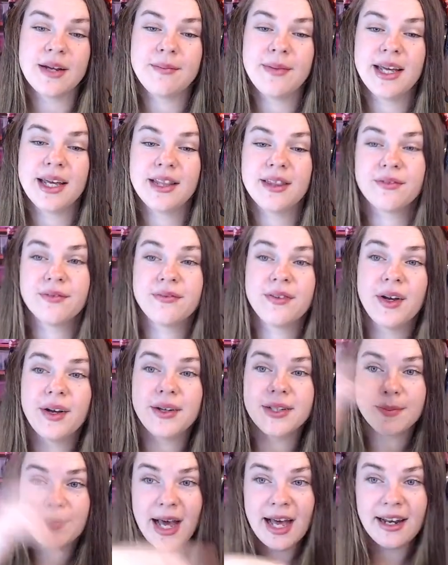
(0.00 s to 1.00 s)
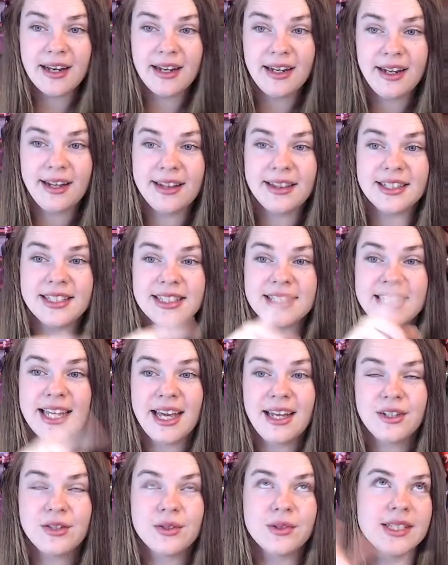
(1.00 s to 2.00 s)
made the first pattern in the
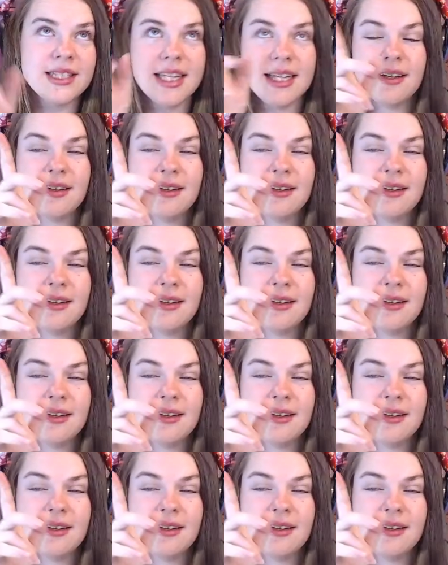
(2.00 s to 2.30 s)
sketch, or the